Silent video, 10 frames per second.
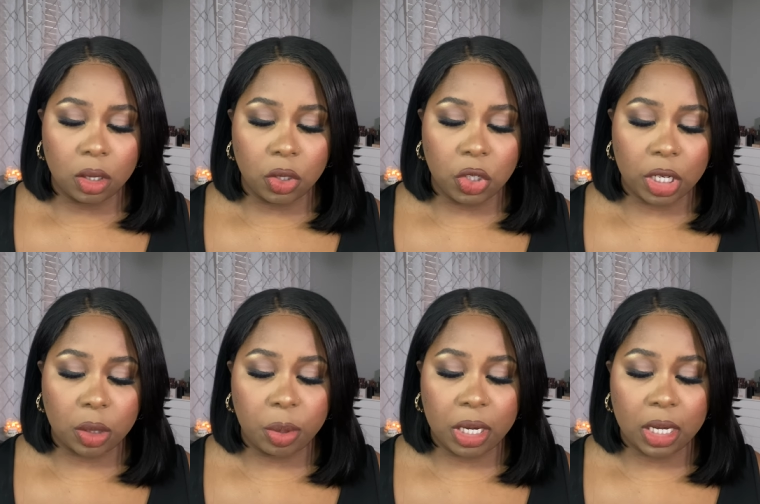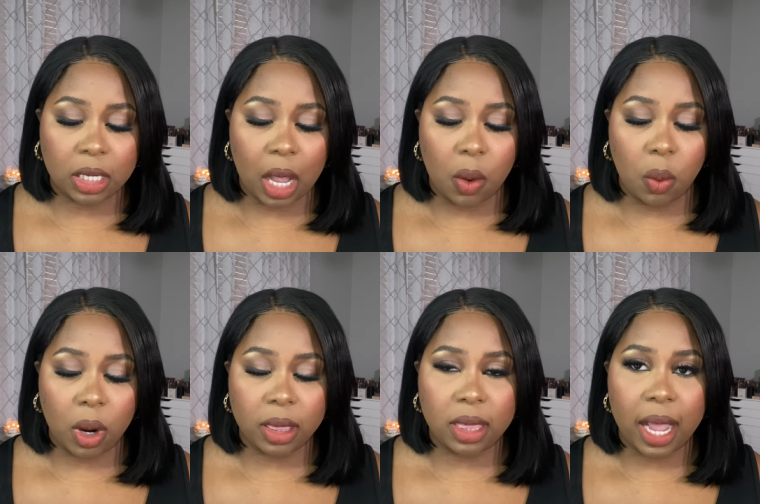just because I
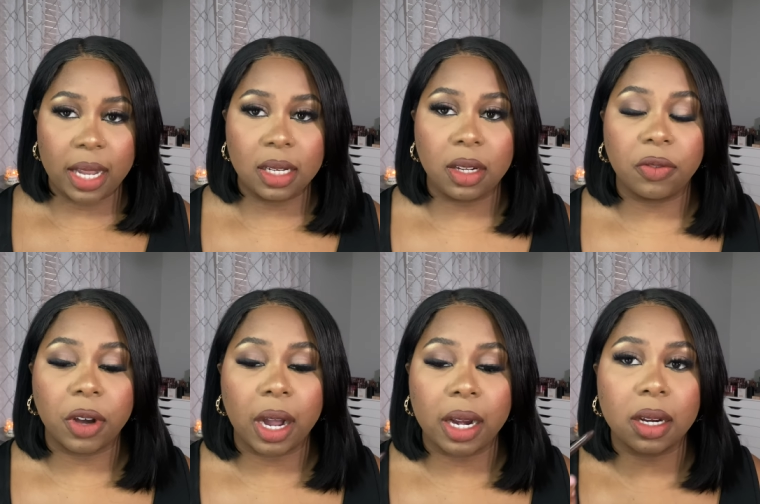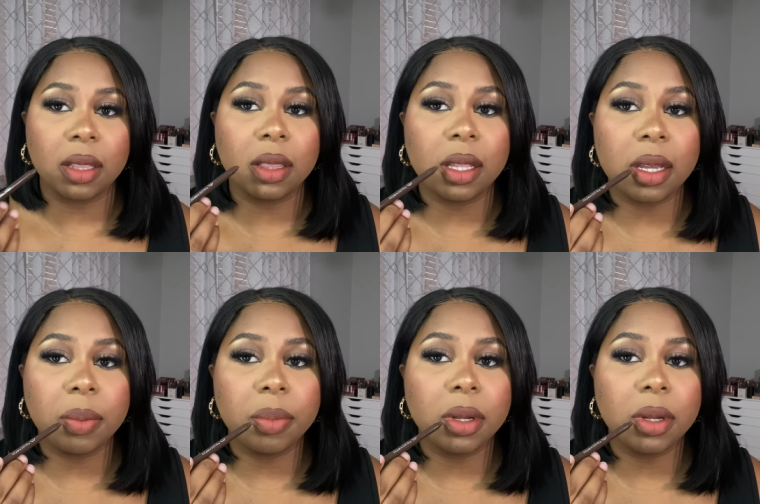want that defined lip